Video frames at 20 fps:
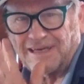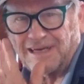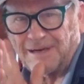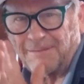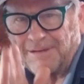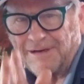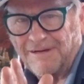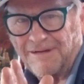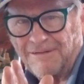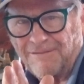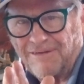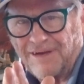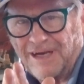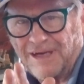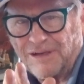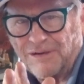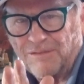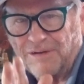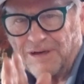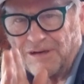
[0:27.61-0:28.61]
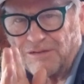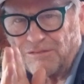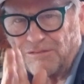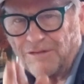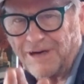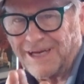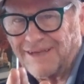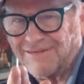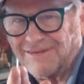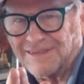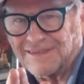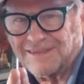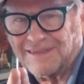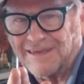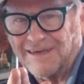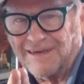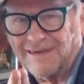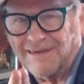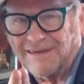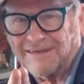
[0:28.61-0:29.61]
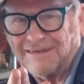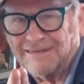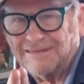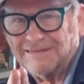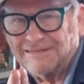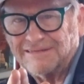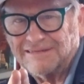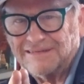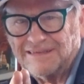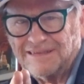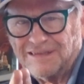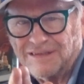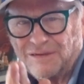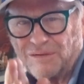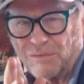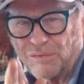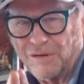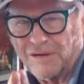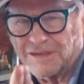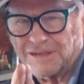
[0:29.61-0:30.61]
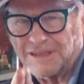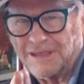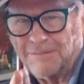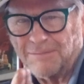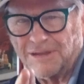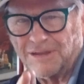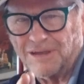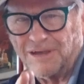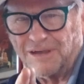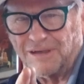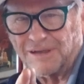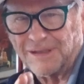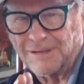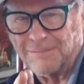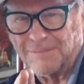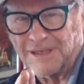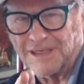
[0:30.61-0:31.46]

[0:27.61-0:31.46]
I'm going to evaluate and rank this guy. Where does he belong in